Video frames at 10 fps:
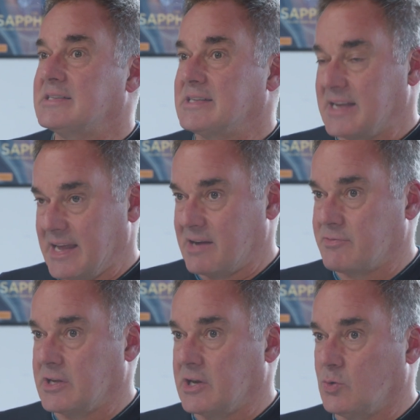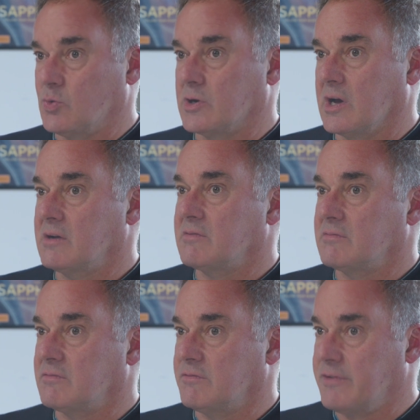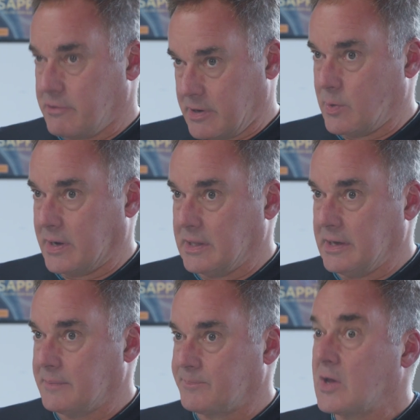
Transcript: to get everything in order very quickly.